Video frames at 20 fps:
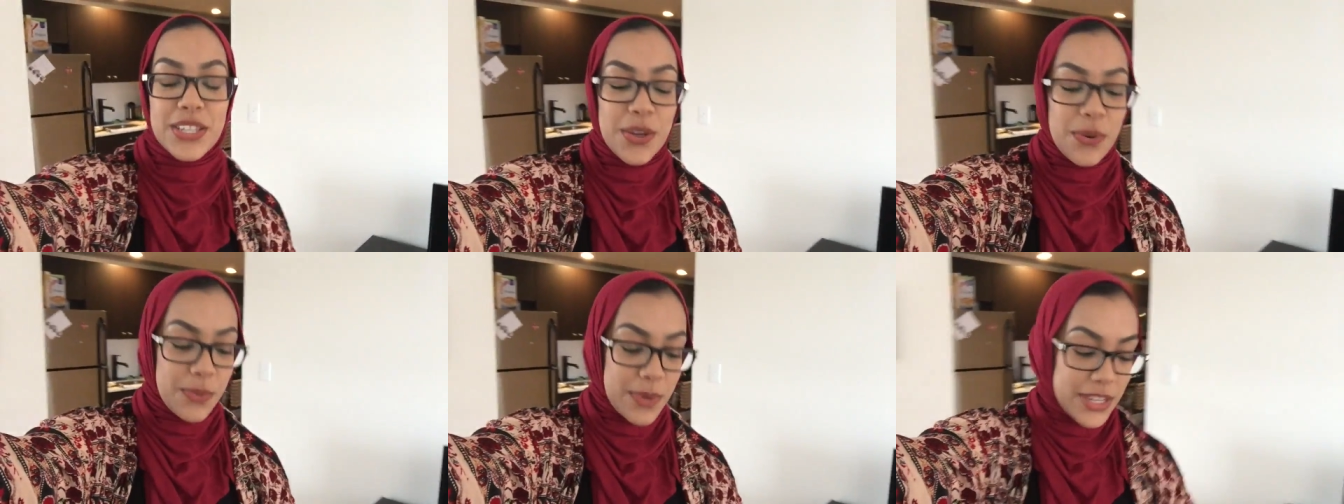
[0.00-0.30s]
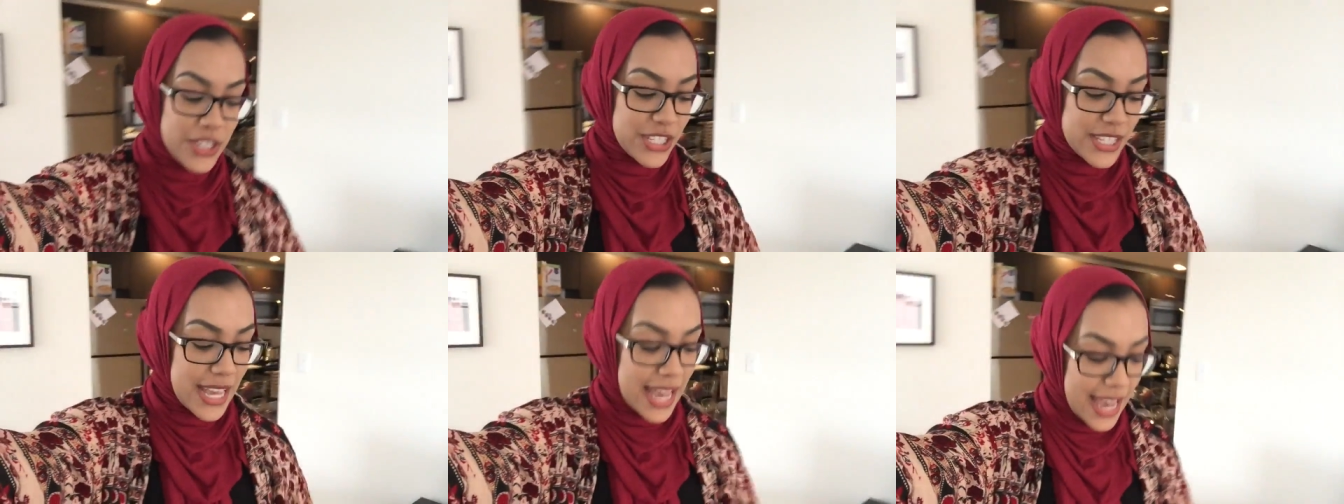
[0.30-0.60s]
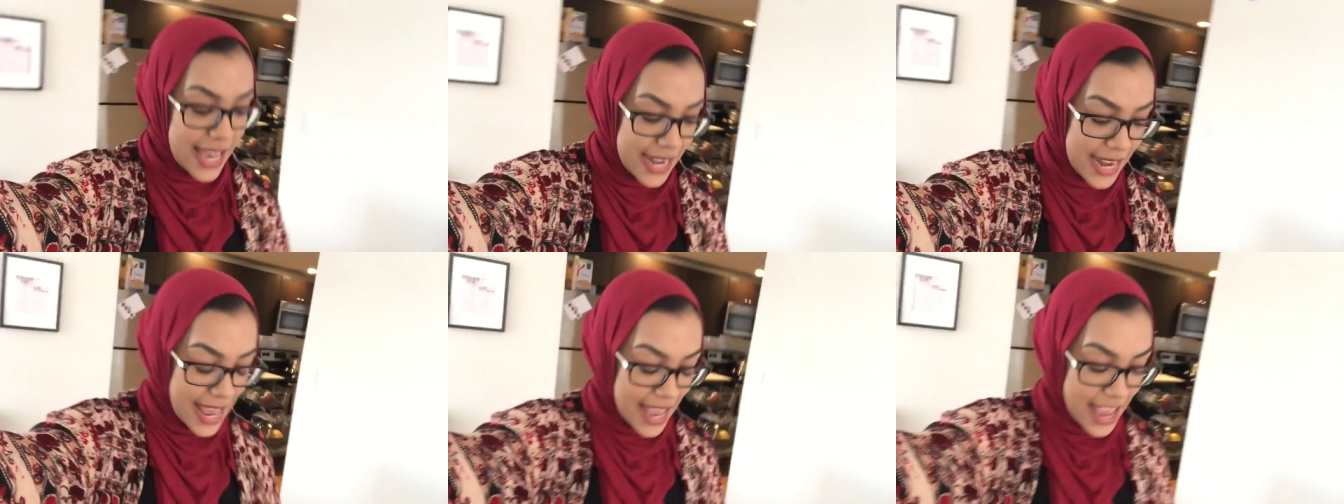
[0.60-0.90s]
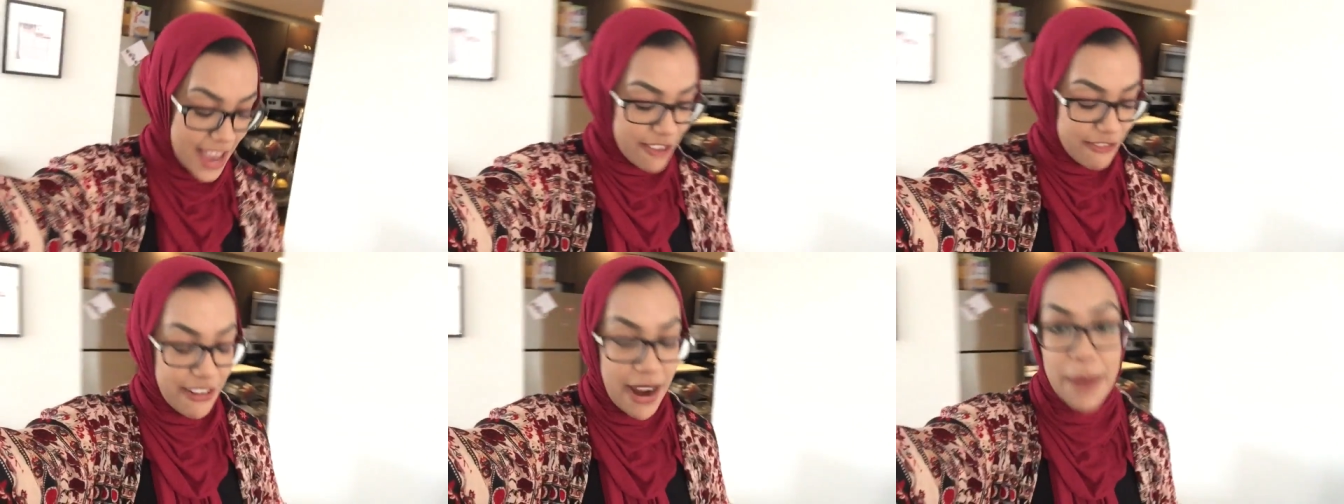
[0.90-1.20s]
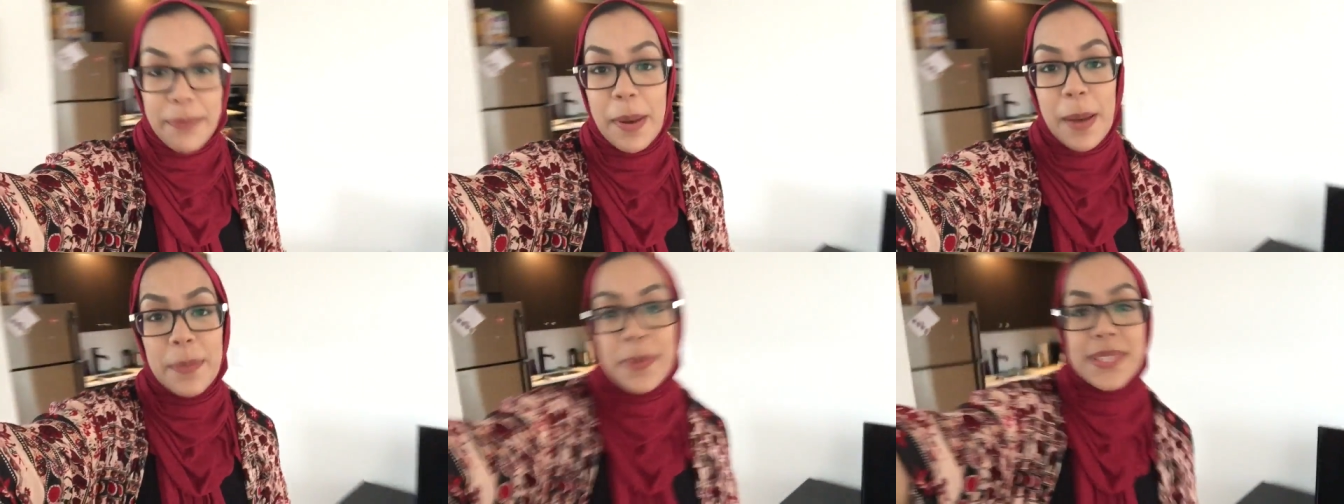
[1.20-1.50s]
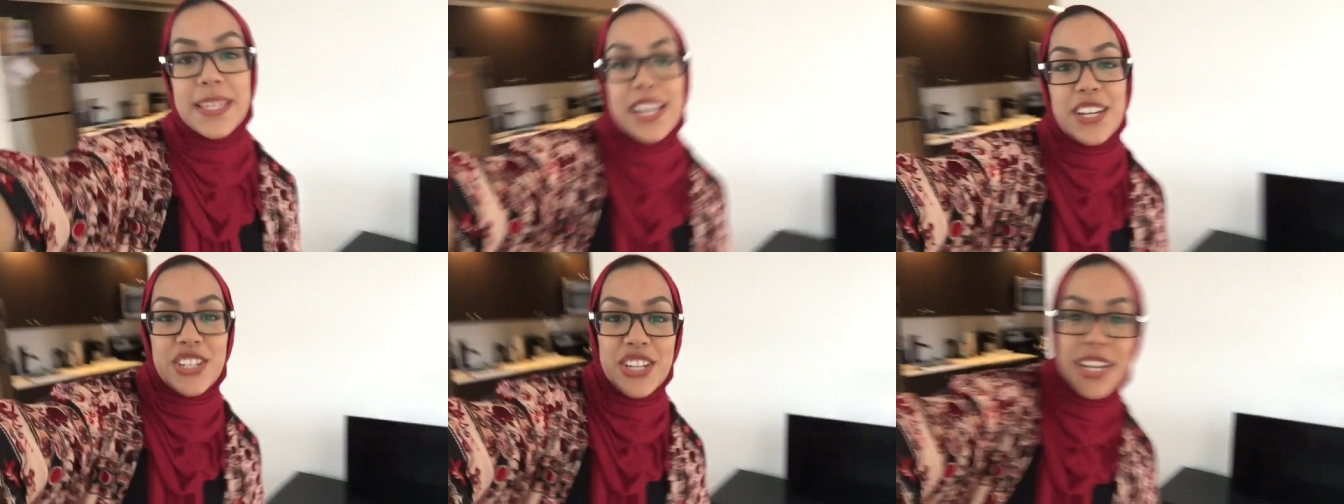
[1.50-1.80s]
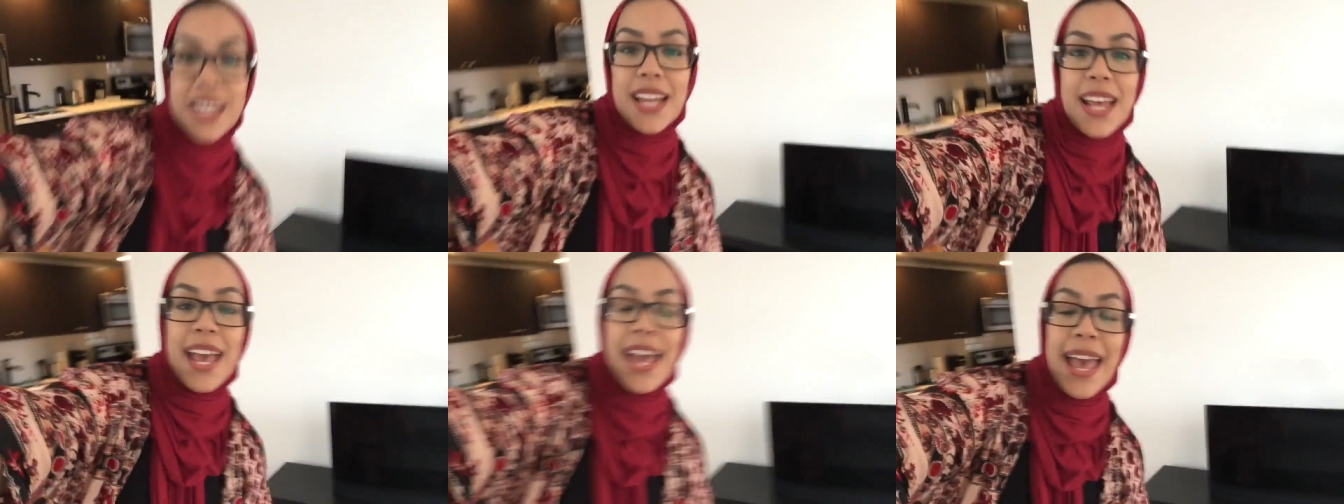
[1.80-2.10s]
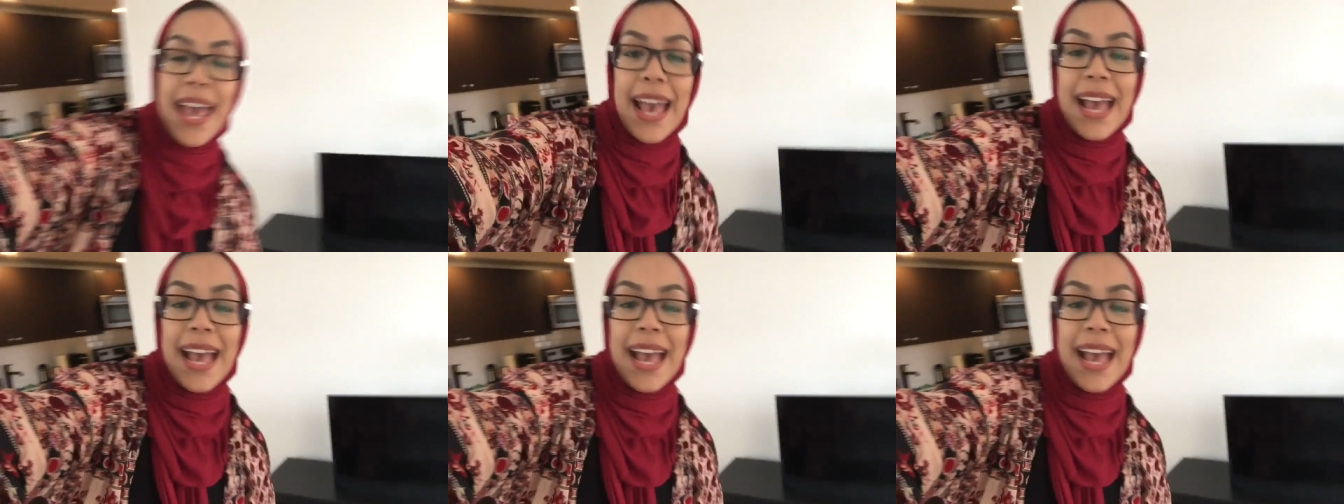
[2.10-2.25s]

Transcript: So we just had a wrap-up session